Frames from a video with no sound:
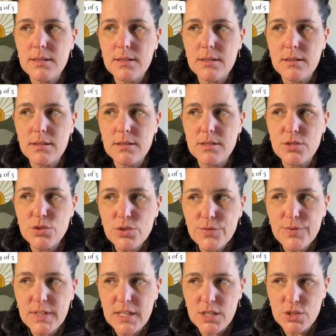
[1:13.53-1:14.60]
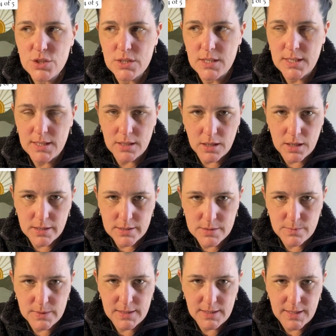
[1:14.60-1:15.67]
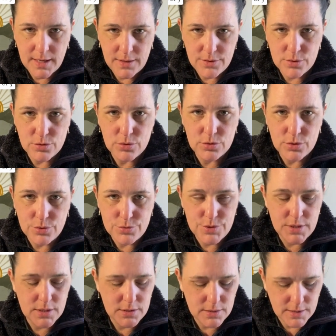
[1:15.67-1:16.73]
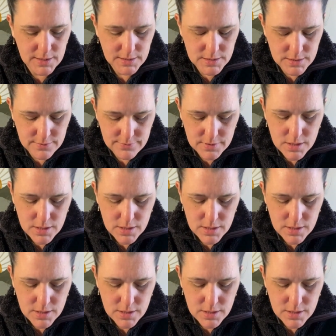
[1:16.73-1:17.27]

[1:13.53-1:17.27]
the certification I got is with the Ethical Coaching Collective.